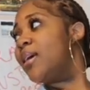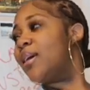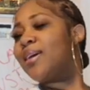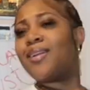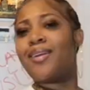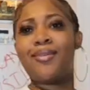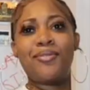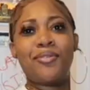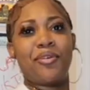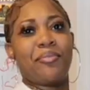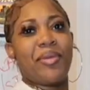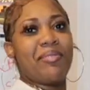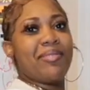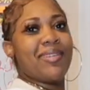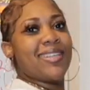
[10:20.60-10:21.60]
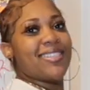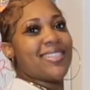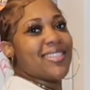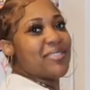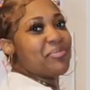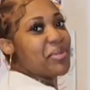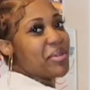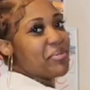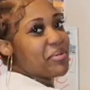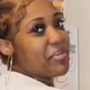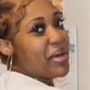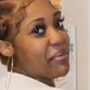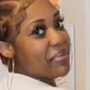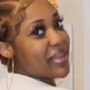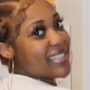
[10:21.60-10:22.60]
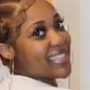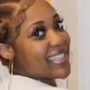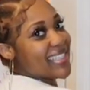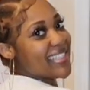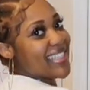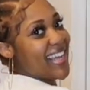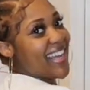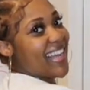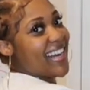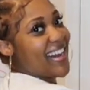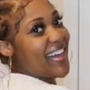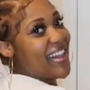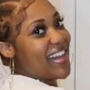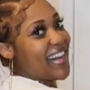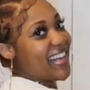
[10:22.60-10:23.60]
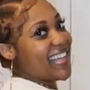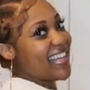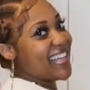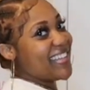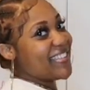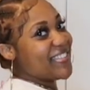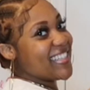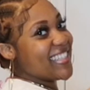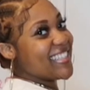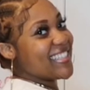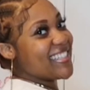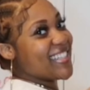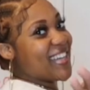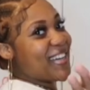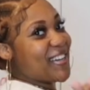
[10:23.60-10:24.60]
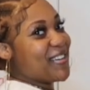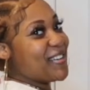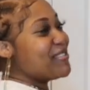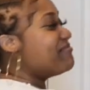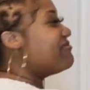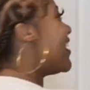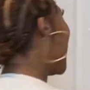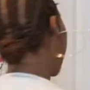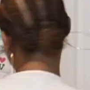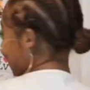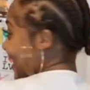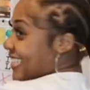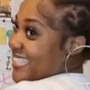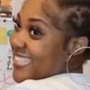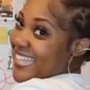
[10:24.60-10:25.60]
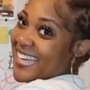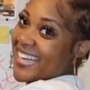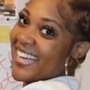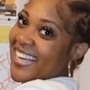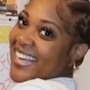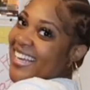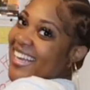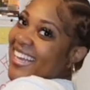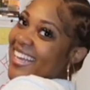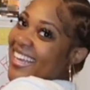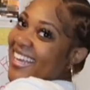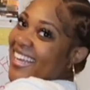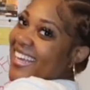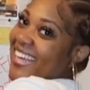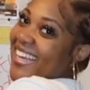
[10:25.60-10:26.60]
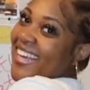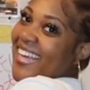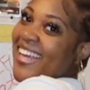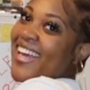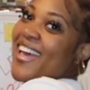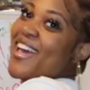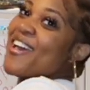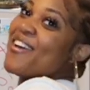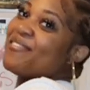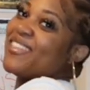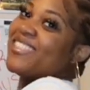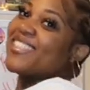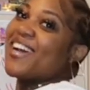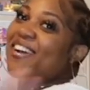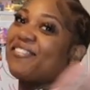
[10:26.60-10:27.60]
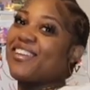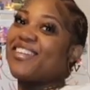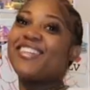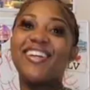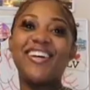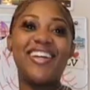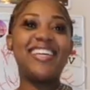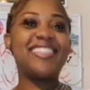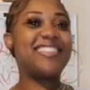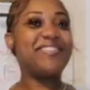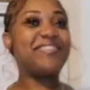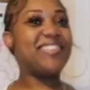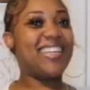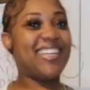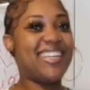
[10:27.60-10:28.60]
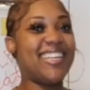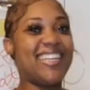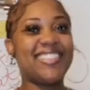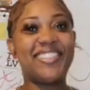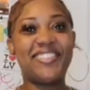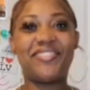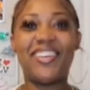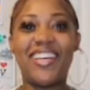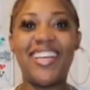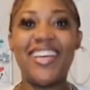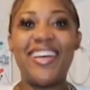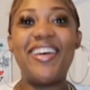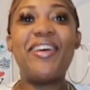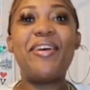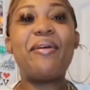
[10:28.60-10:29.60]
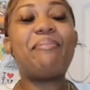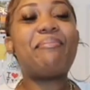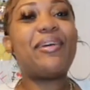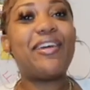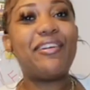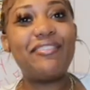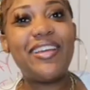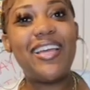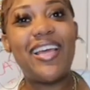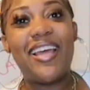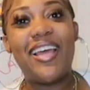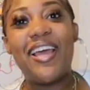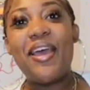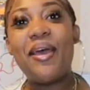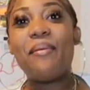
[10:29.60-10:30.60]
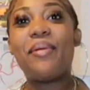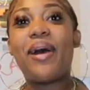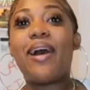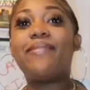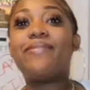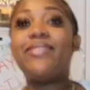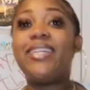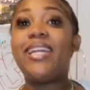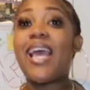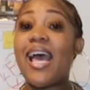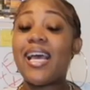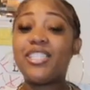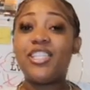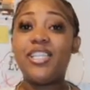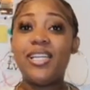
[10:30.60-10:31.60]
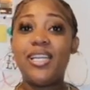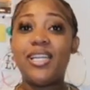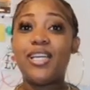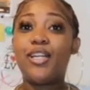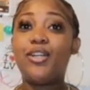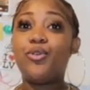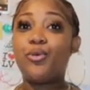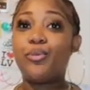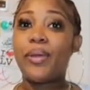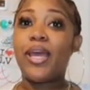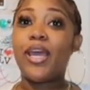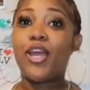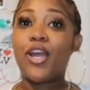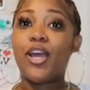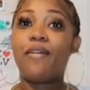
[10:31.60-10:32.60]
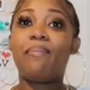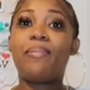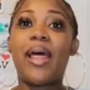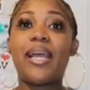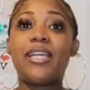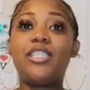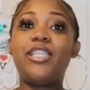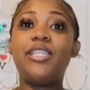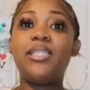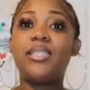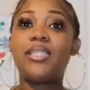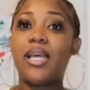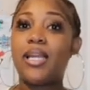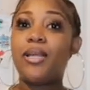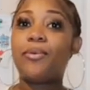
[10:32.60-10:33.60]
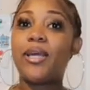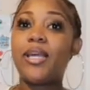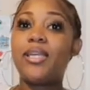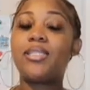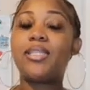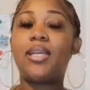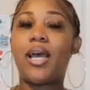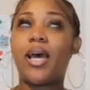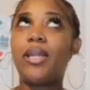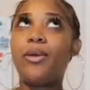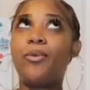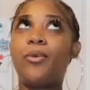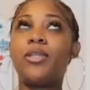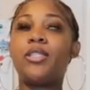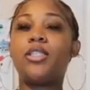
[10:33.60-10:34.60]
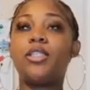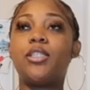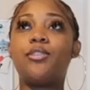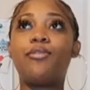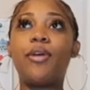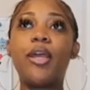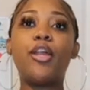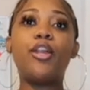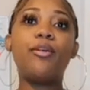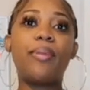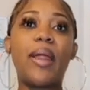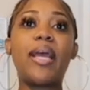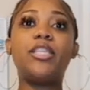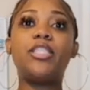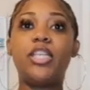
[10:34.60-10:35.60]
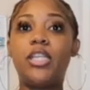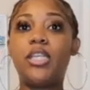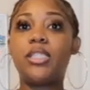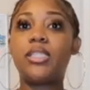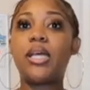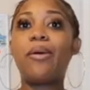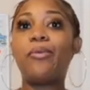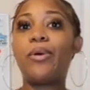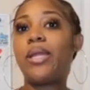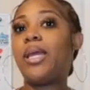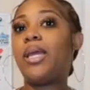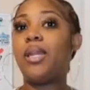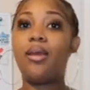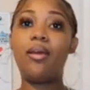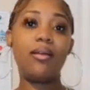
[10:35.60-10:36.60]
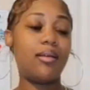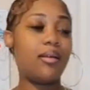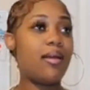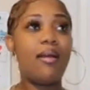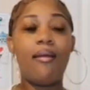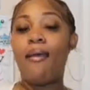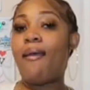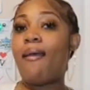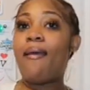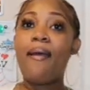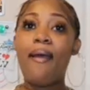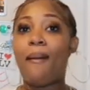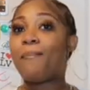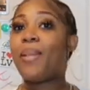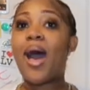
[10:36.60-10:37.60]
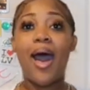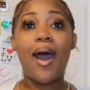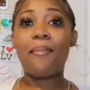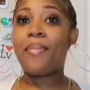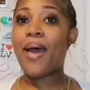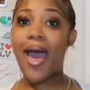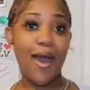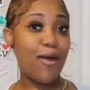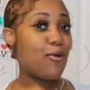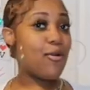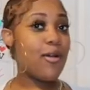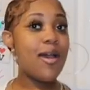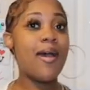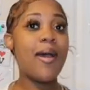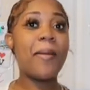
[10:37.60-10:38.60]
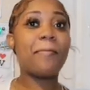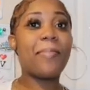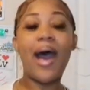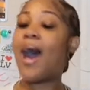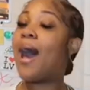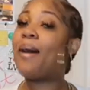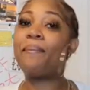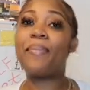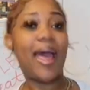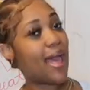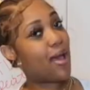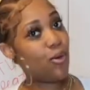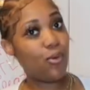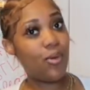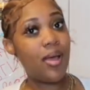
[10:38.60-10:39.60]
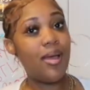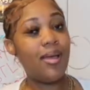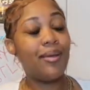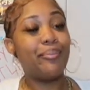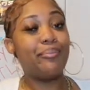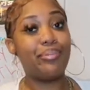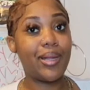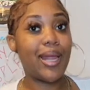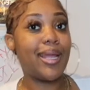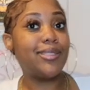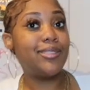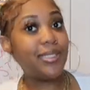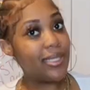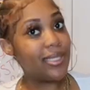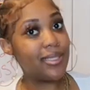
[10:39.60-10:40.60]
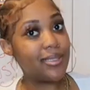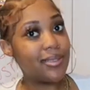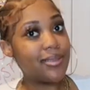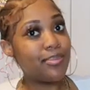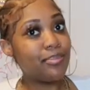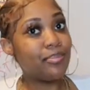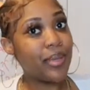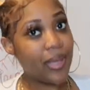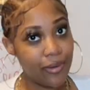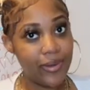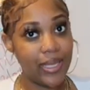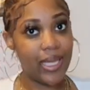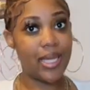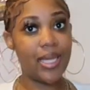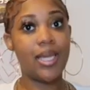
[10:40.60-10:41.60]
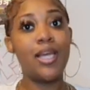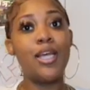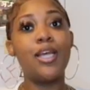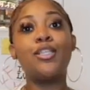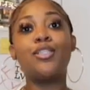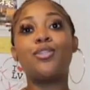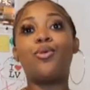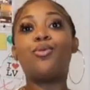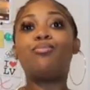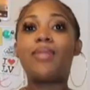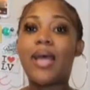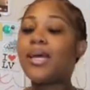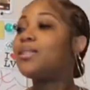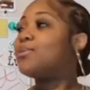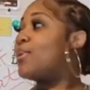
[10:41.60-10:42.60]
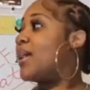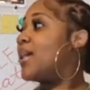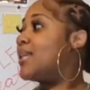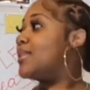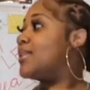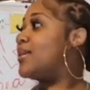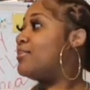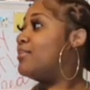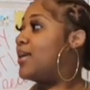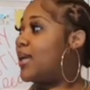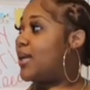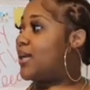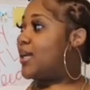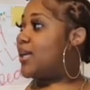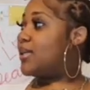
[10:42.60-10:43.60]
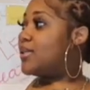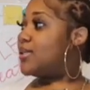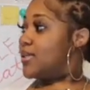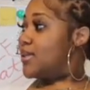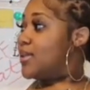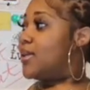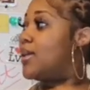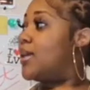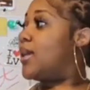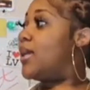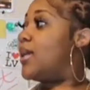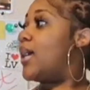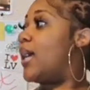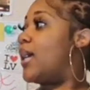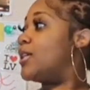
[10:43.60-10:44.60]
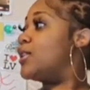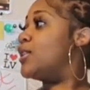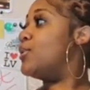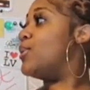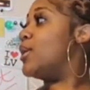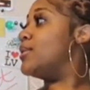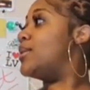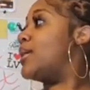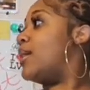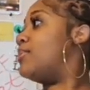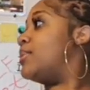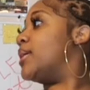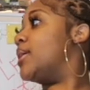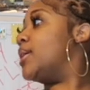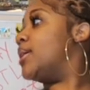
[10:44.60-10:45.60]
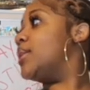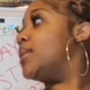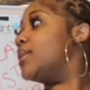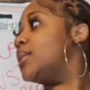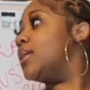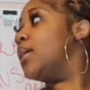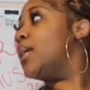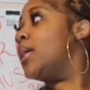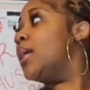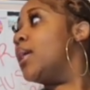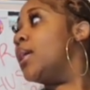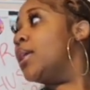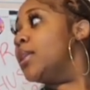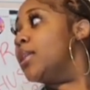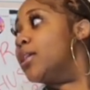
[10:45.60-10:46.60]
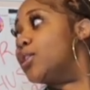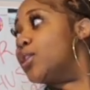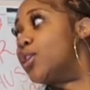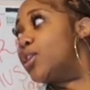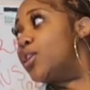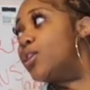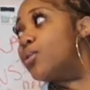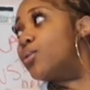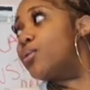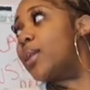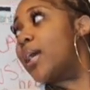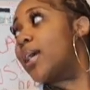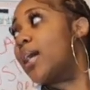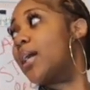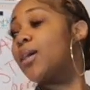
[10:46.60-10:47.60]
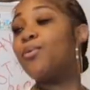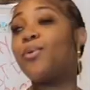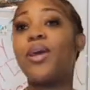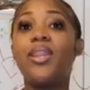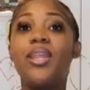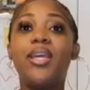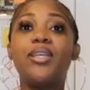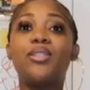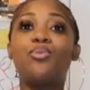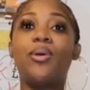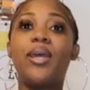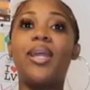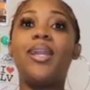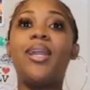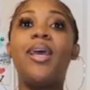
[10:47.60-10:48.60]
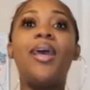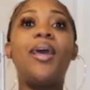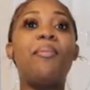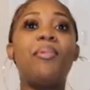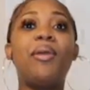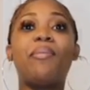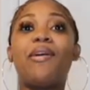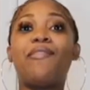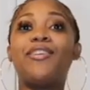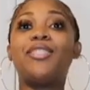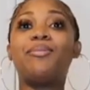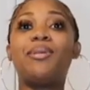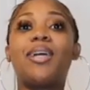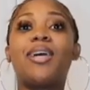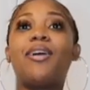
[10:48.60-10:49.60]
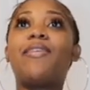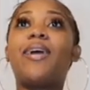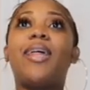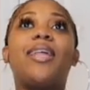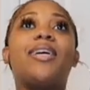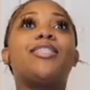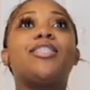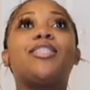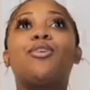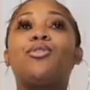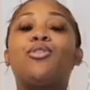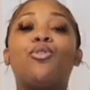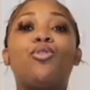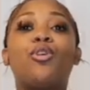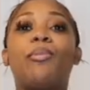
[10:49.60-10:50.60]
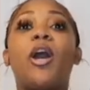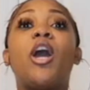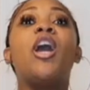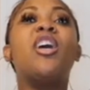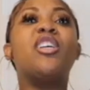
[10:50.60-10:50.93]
I don't know, maybe it's just me, but my butt cheeks hanging out a little bit too much. But y'all already know that shit fire. That shit fire. Period. But I actually needed a new pair of black jeans anyways. And I didn't want just regular black jeans. I wanted pop out black jeans. Period. So that's why I ended up getting this. And it actually worked out because these are cute. Like, I could wear these when me and my friends be like, all right, let's just go to hookah bar.